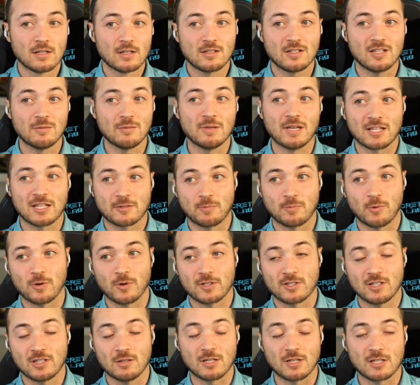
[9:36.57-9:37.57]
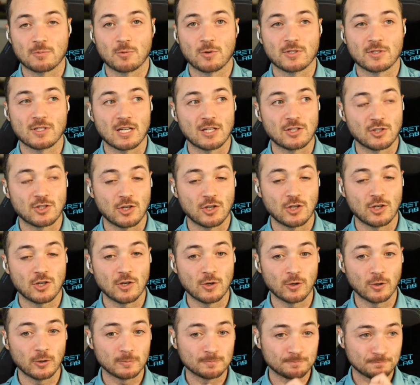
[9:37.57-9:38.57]
CBS Sports, CBS Sports
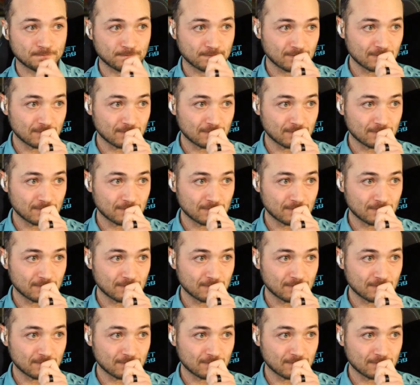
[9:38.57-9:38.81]
HQ,